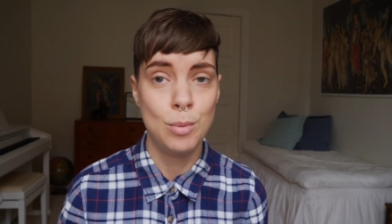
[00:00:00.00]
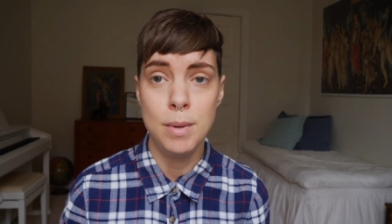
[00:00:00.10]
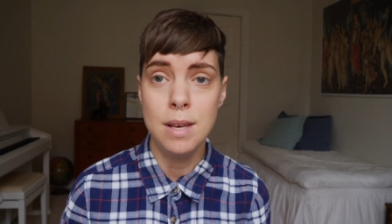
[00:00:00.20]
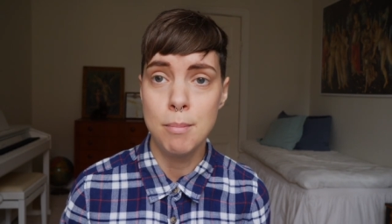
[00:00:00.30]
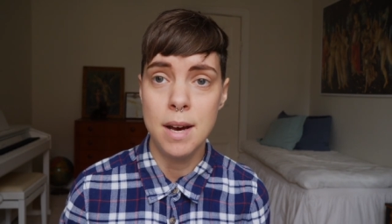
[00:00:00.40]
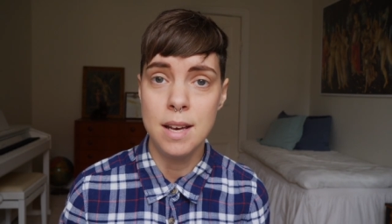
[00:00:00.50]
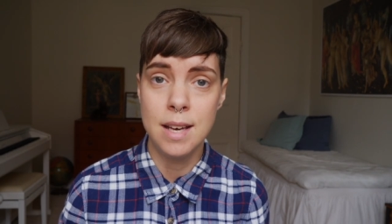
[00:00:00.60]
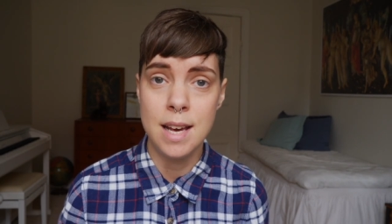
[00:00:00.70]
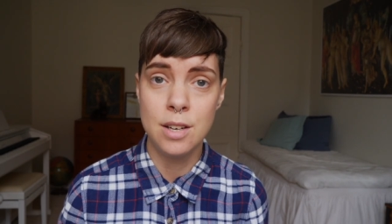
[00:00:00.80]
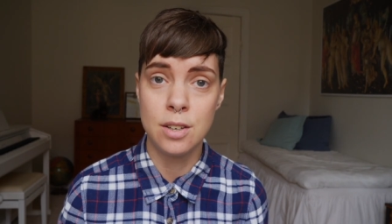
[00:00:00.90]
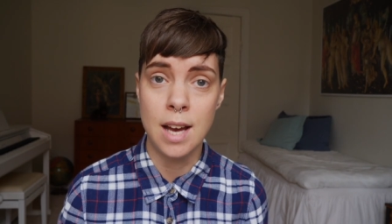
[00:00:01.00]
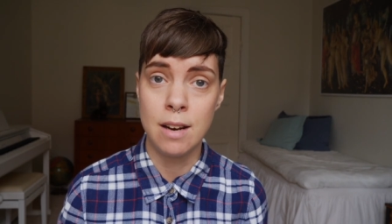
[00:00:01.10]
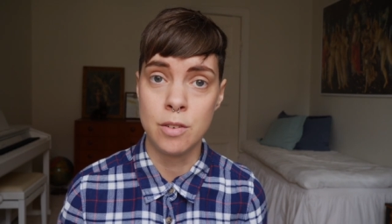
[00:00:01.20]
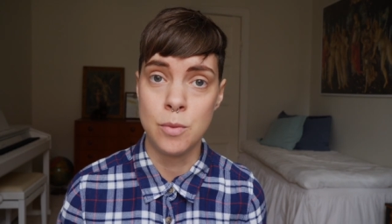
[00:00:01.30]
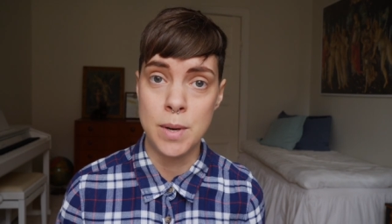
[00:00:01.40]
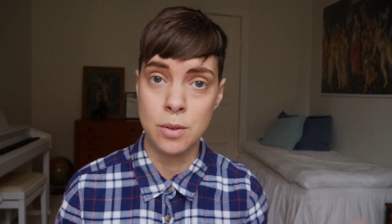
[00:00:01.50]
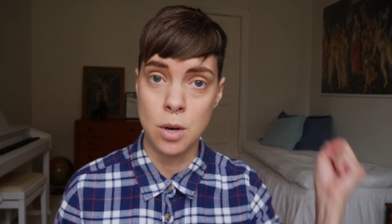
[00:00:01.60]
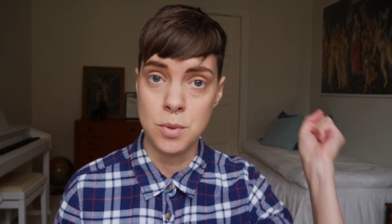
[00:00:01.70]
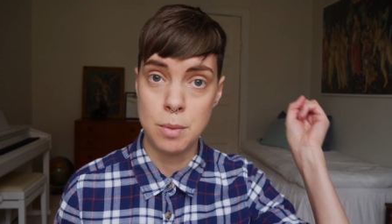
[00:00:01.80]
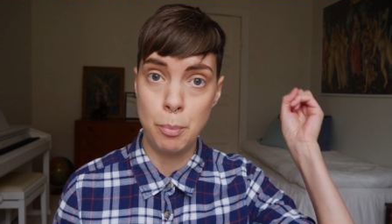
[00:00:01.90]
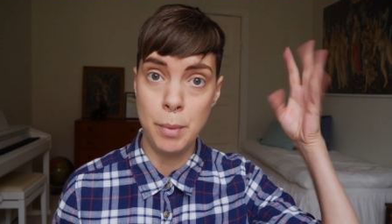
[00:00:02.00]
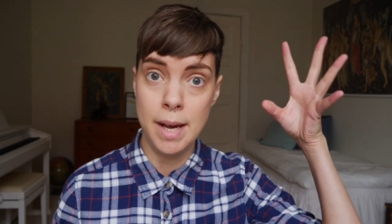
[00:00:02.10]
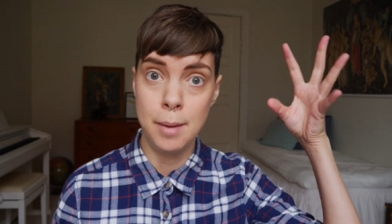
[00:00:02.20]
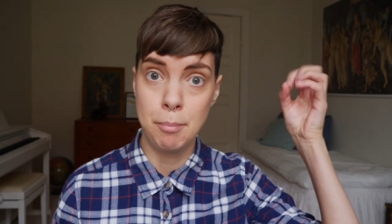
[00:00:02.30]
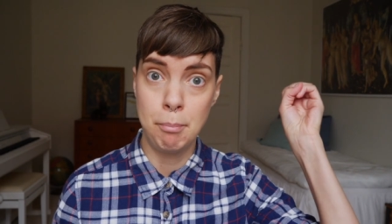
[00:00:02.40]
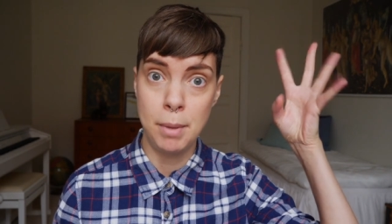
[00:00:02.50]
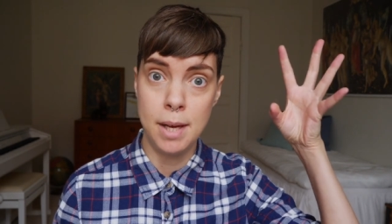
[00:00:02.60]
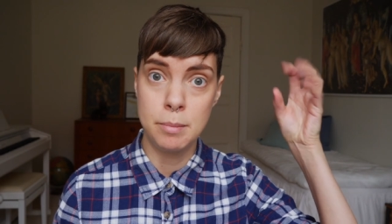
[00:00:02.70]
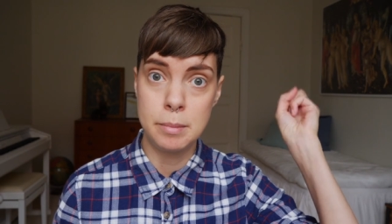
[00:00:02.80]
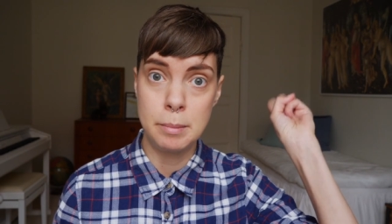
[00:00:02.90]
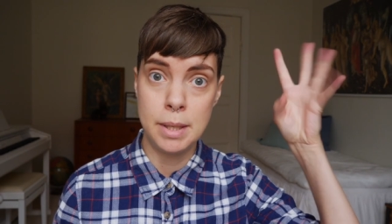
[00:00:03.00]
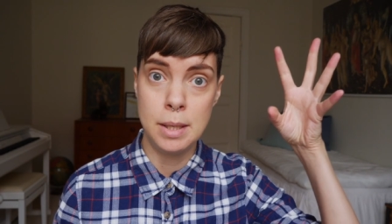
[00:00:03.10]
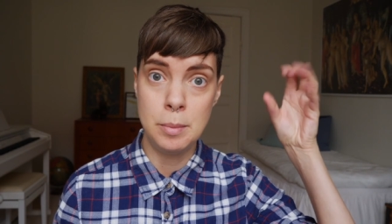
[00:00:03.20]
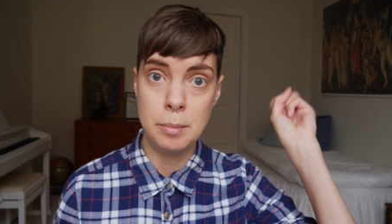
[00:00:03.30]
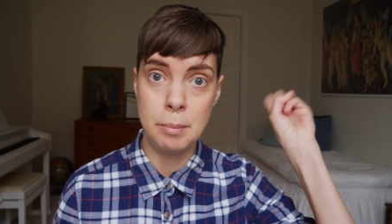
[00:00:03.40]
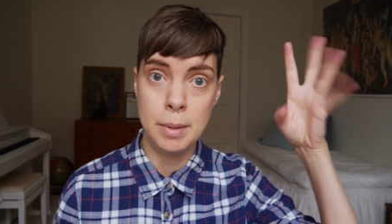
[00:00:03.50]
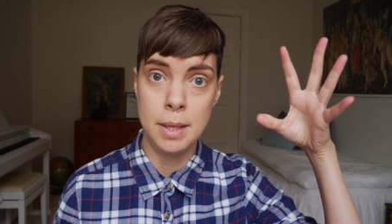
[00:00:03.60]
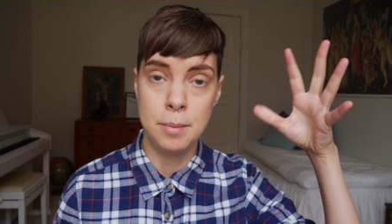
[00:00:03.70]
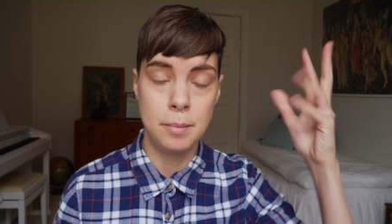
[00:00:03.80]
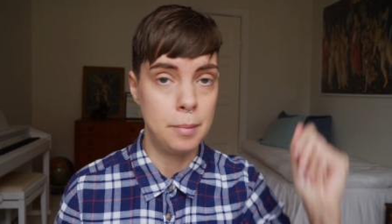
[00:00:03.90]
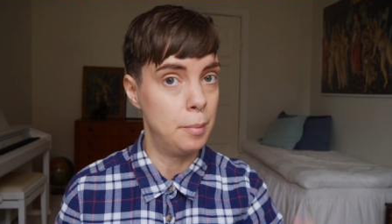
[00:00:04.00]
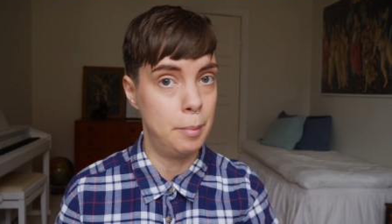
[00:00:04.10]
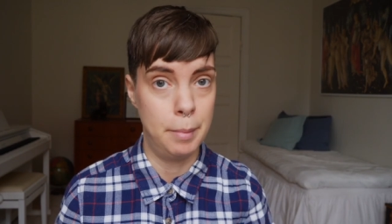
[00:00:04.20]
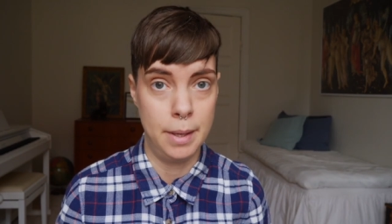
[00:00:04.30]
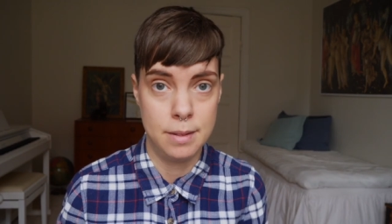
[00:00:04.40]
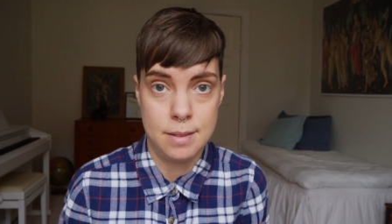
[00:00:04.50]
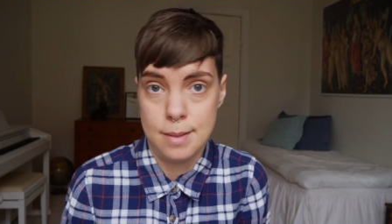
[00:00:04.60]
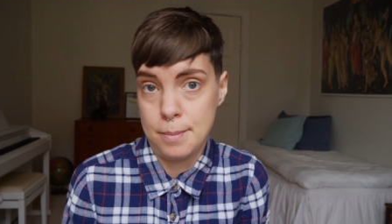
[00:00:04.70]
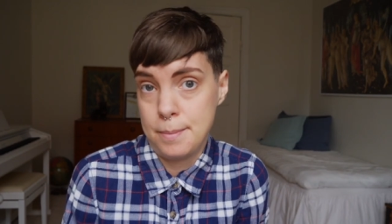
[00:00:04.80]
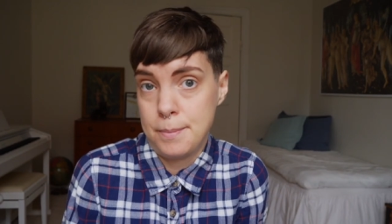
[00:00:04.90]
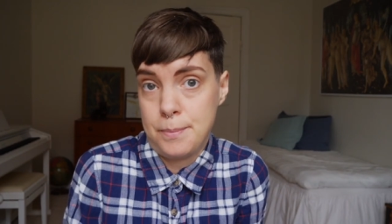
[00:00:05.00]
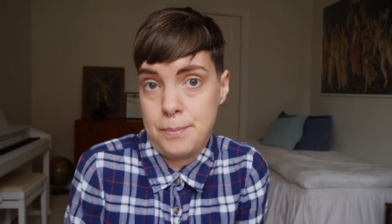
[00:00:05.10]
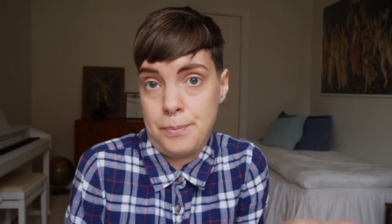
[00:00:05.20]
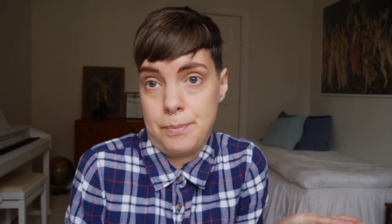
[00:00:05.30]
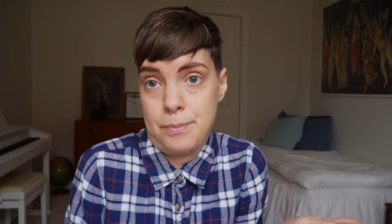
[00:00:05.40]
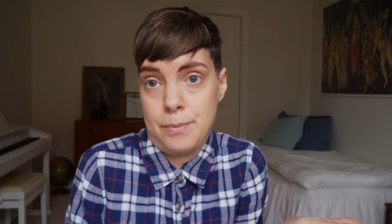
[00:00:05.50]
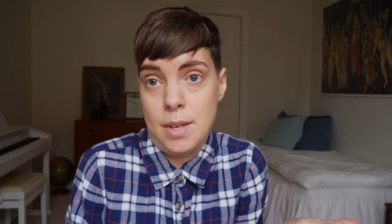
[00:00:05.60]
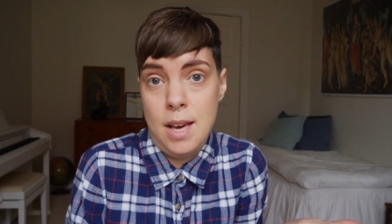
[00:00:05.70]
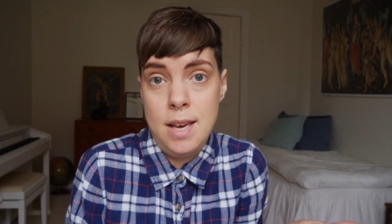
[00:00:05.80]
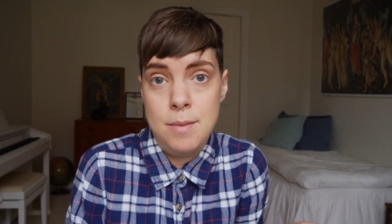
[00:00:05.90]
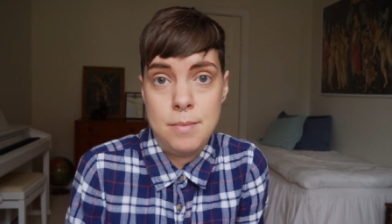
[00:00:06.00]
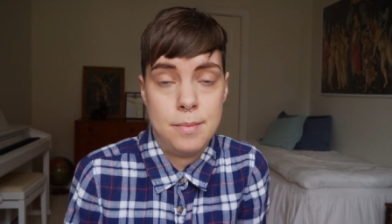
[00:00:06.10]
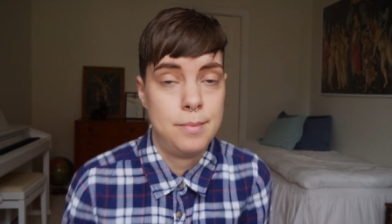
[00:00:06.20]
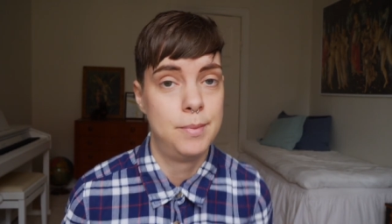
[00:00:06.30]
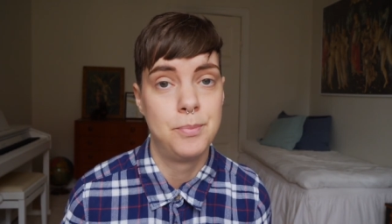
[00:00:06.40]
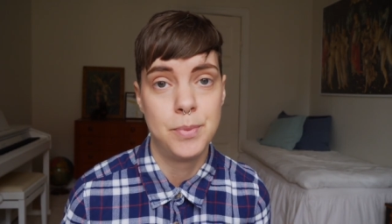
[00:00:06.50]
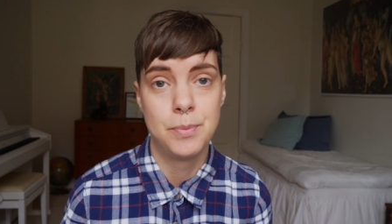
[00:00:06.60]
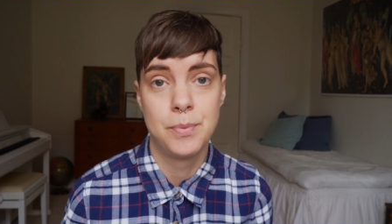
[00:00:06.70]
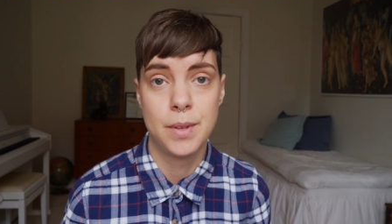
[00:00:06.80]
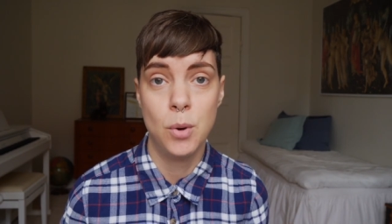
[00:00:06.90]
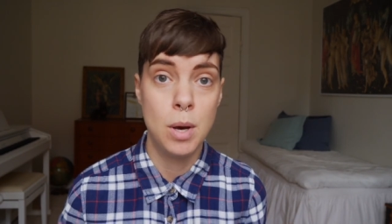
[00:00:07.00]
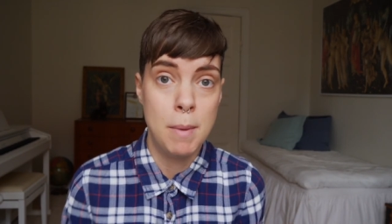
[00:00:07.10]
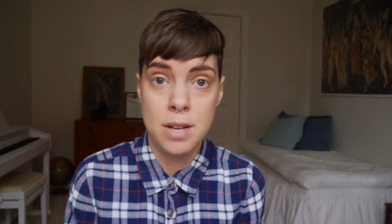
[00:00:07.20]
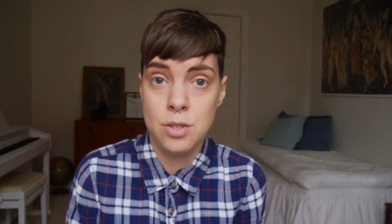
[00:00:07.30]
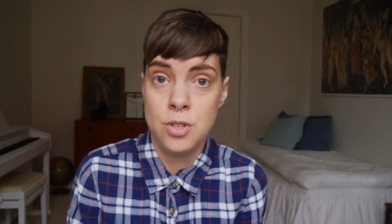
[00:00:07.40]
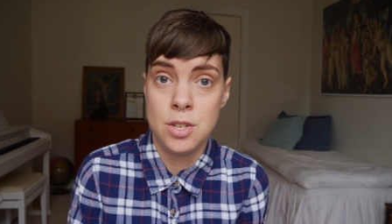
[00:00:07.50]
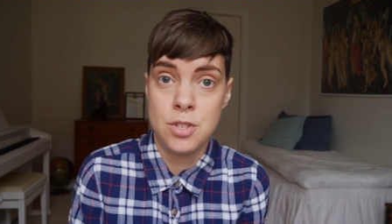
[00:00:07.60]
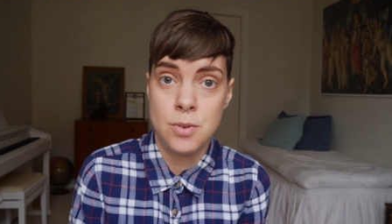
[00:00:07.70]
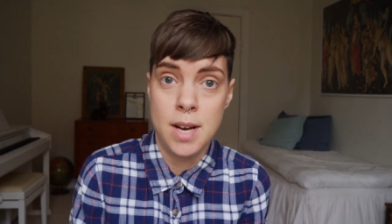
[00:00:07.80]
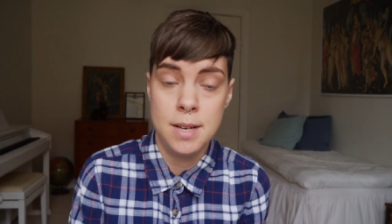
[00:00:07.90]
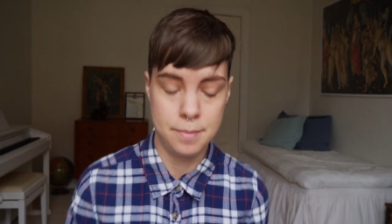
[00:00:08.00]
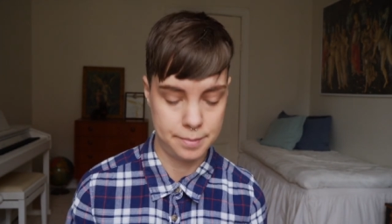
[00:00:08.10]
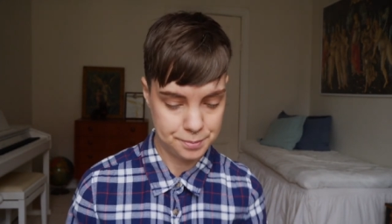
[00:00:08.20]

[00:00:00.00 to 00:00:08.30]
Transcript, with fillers: to me, my gaydar kind of goes me, me, me, me. But hey, who am I to judge, right?